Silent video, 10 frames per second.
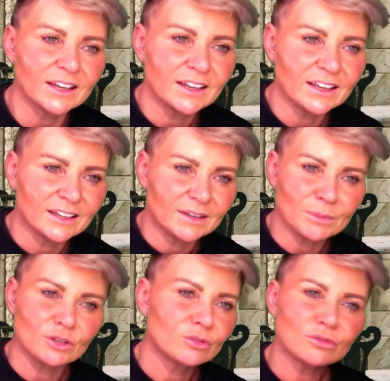
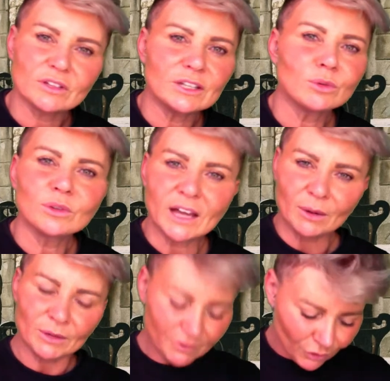But you don't really know
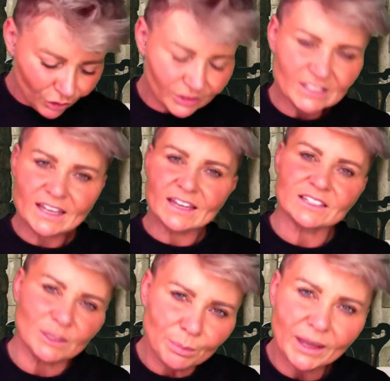that. When you've got all these
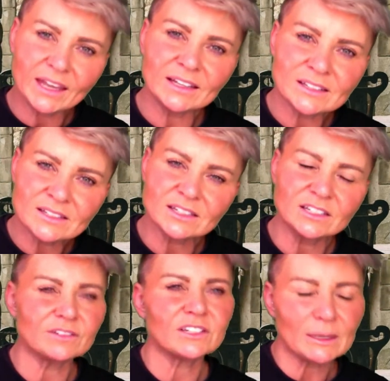aches and pains
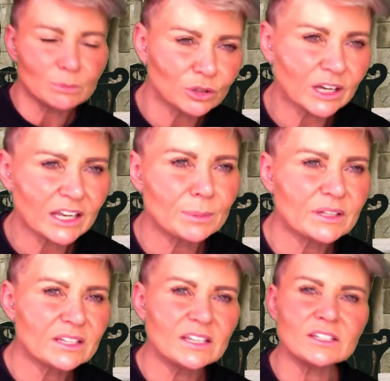and your type 2
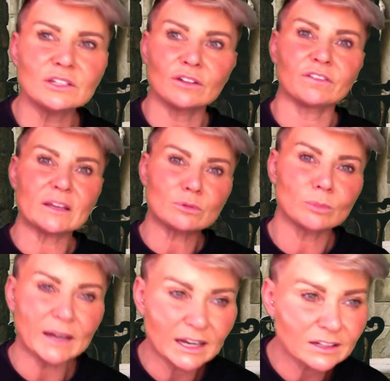diabetes and your
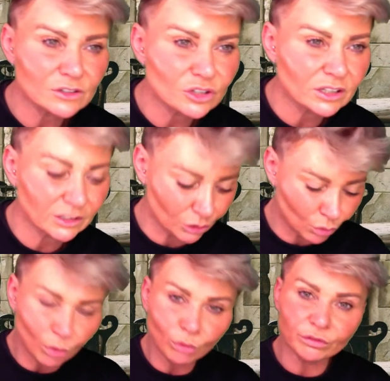fibromyalgia and
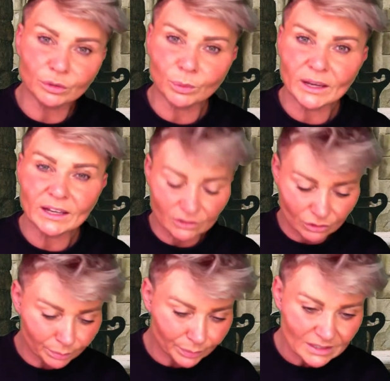you're overweight
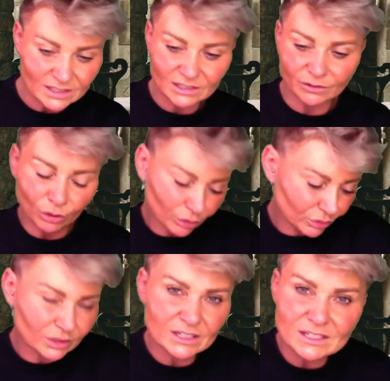and you're obese and you've got
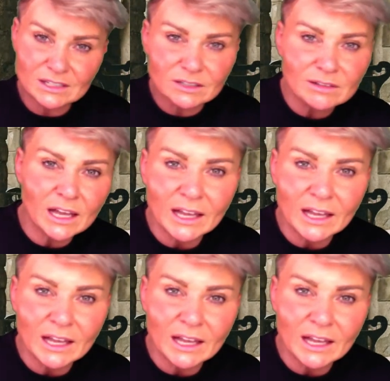all these